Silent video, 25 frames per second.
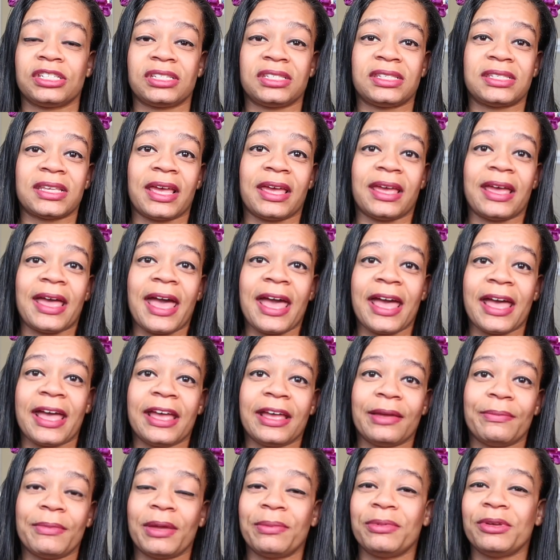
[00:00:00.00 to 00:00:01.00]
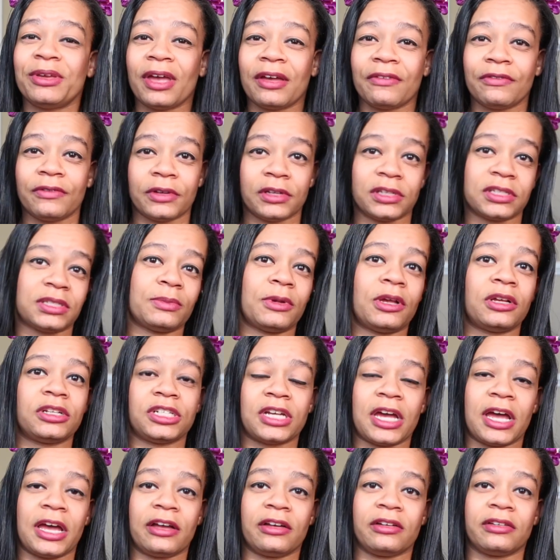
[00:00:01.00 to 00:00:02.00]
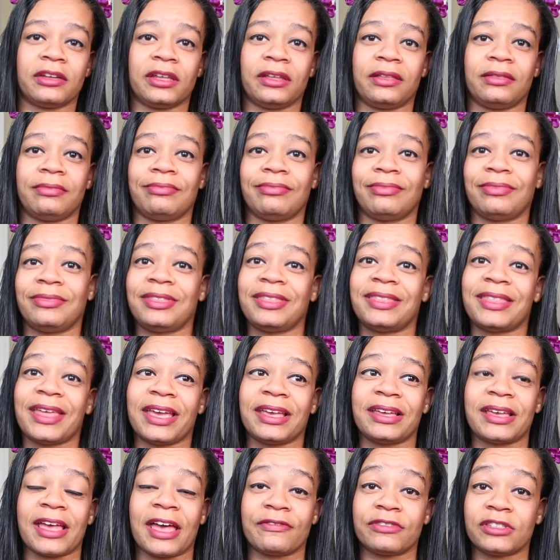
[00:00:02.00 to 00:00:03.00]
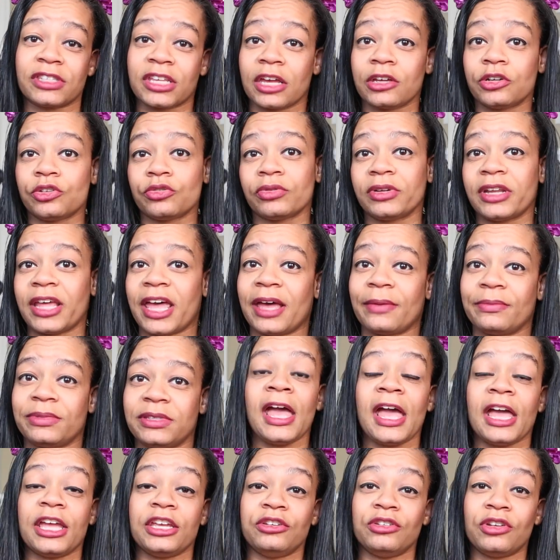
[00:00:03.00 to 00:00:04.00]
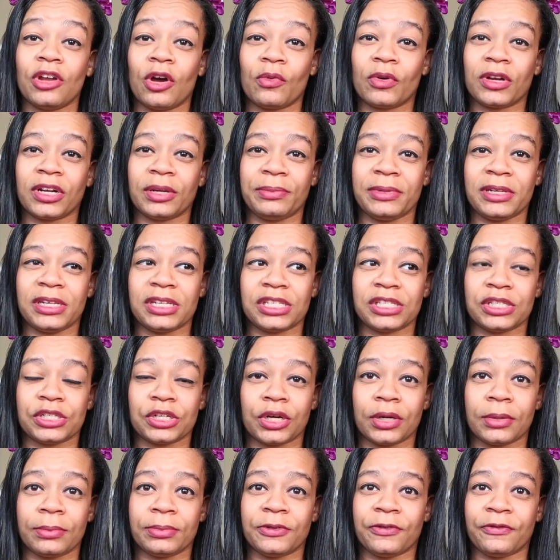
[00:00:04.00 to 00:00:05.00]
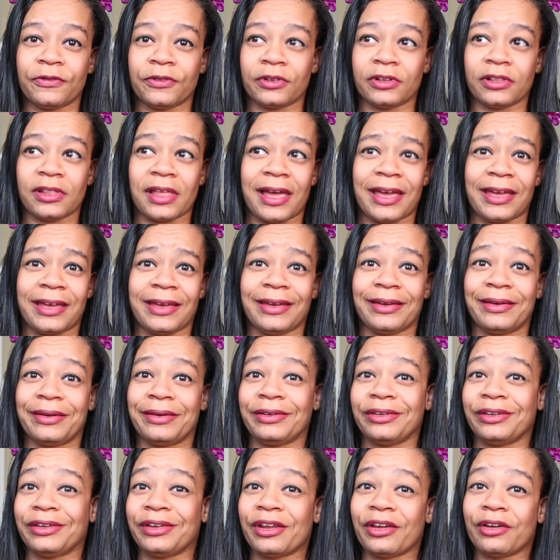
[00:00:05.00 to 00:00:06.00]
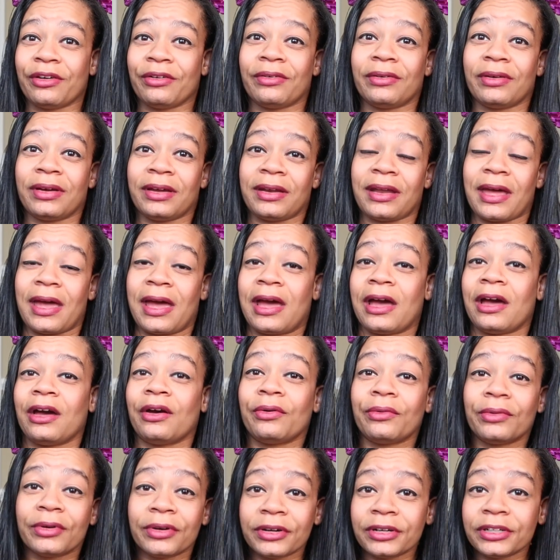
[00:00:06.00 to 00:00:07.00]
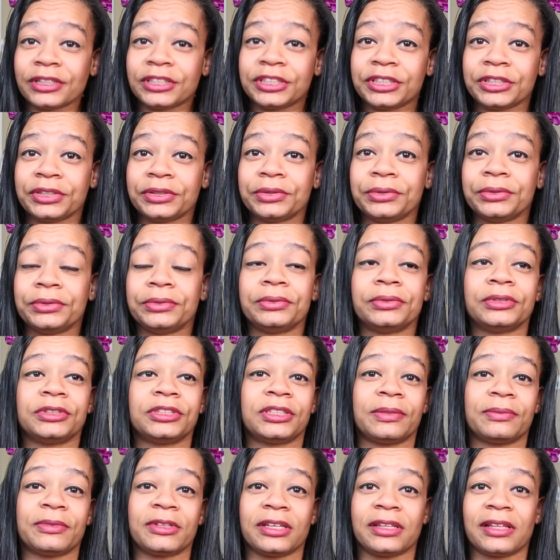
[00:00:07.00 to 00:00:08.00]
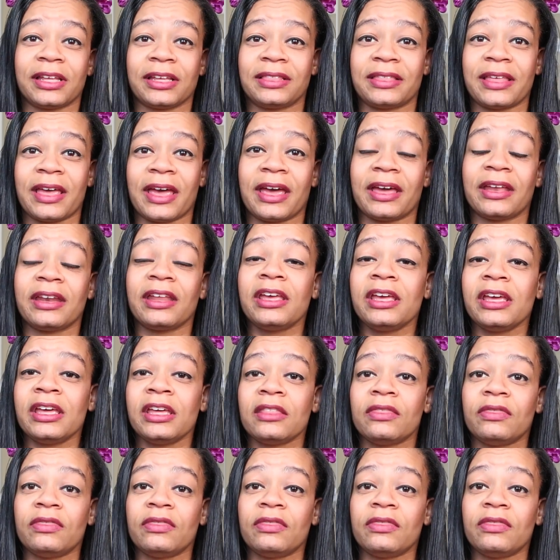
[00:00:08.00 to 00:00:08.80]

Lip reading: Just say, hey, maybe you have a small child and they have scheduled naps and you don't want to be disturbed for like, an hour or two or something like that.